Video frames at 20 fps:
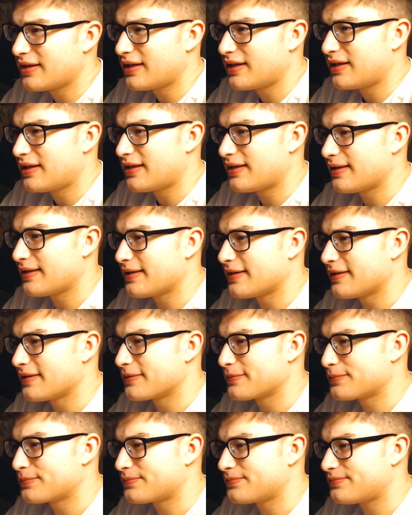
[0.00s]
Uh,
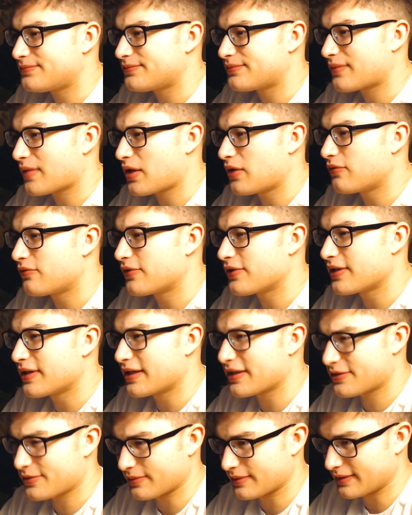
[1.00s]
hopefully the next
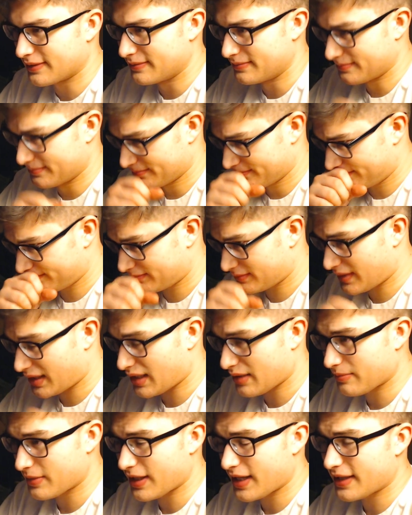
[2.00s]
one can
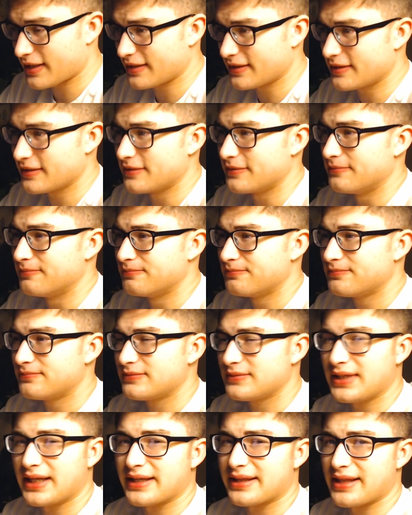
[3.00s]
be edited
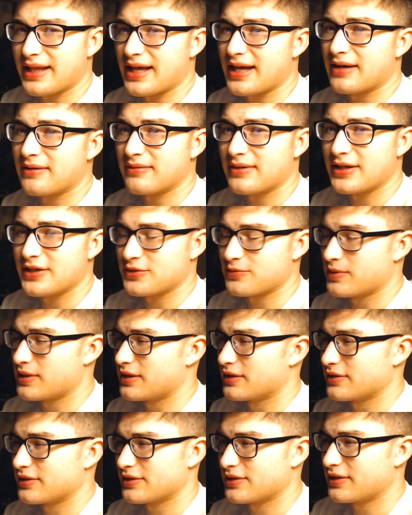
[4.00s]
like that as well,
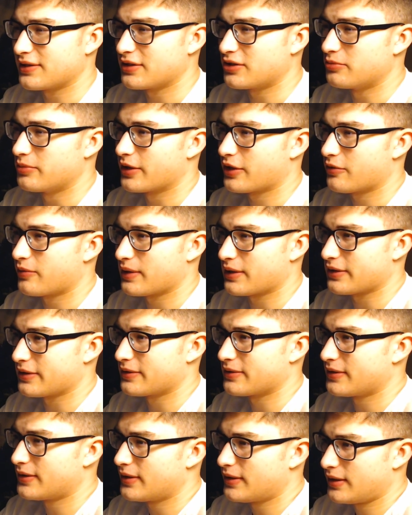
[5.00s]
just a little bit quicker.
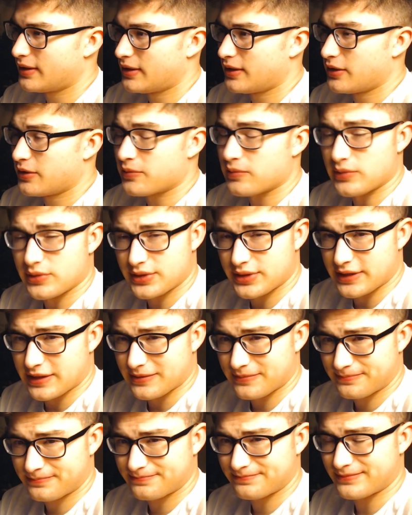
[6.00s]
We'll see.
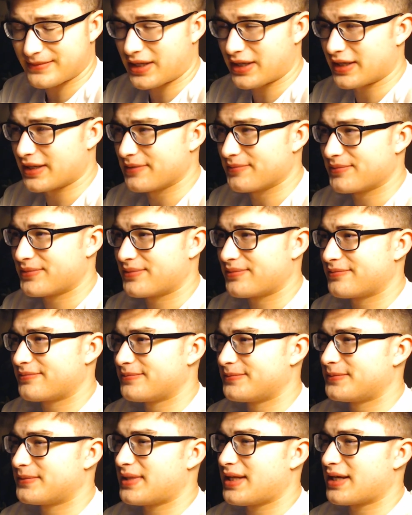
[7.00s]
All right.
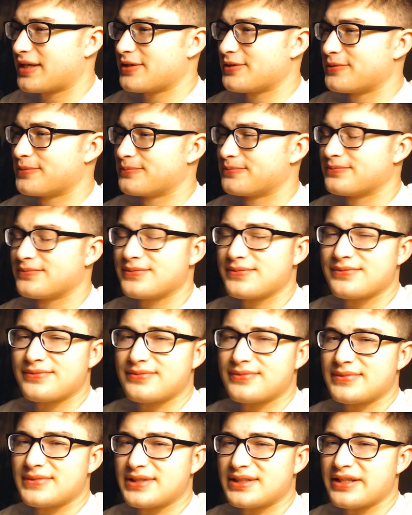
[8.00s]
Thank you.
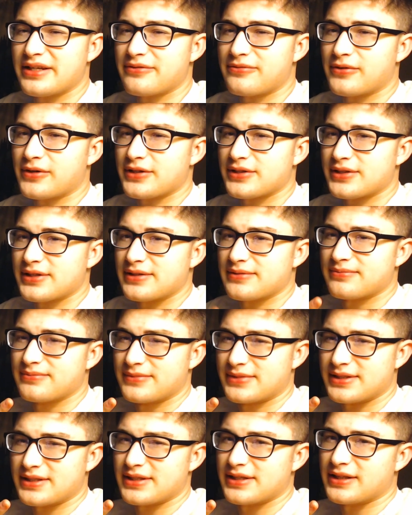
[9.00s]
Stay frosty. See
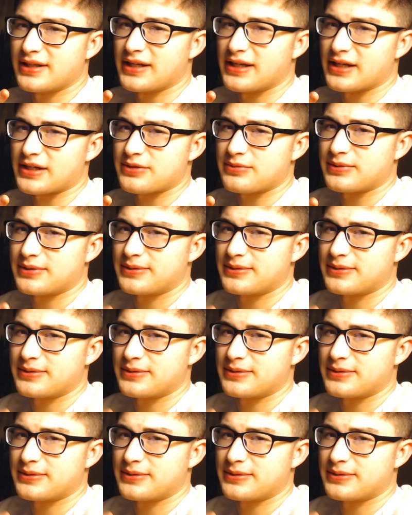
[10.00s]
you in the next one.